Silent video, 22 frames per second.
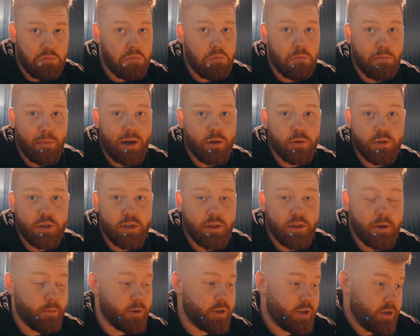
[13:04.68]
mounting
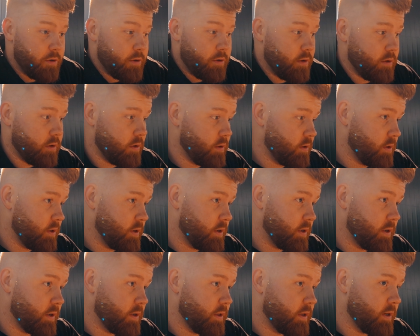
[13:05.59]
the material,
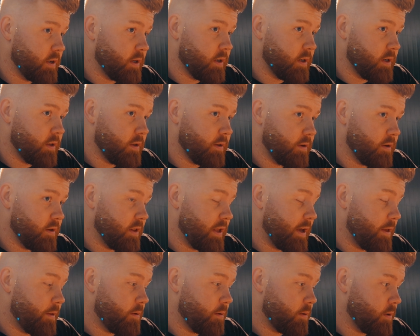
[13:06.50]
the
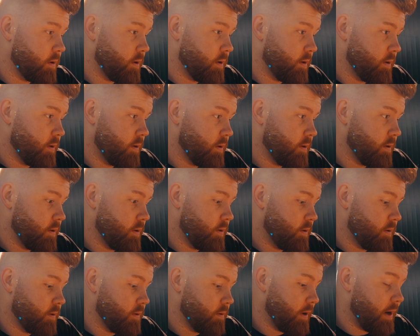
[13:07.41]
leather.
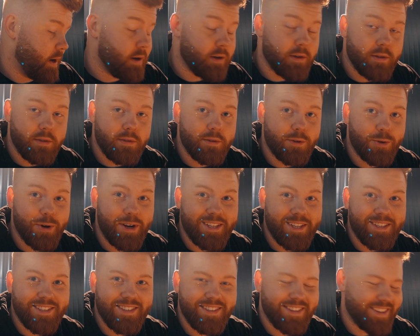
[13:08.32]
Yeah,
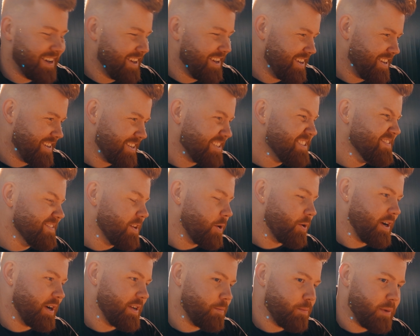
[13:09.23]
great.
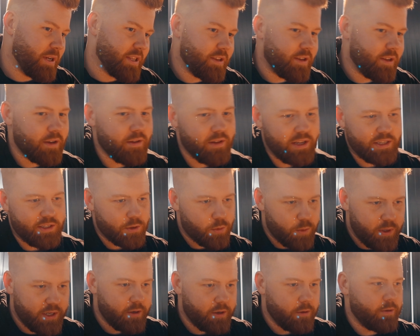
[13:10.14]
Alright, but let's
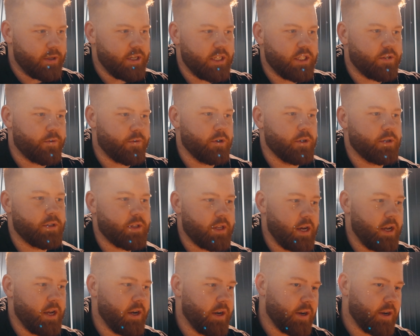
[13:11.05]
redo these first,
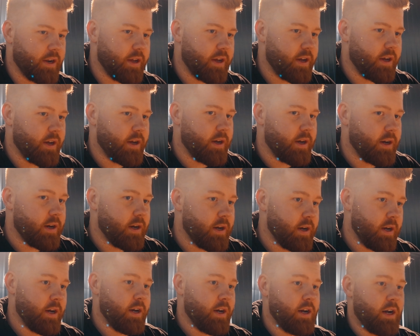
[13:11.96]
and
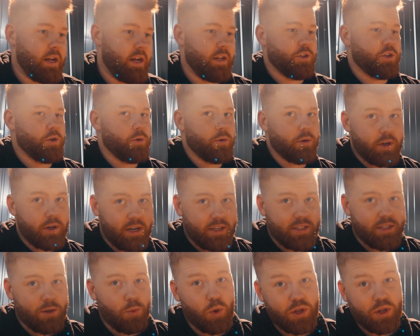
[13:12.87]
I'll show you
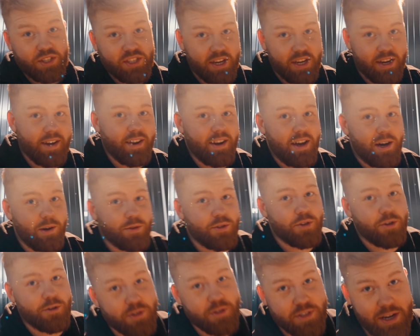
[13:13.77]
guys in 1 second how
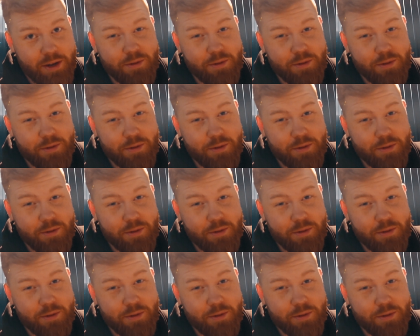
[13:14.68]
it turns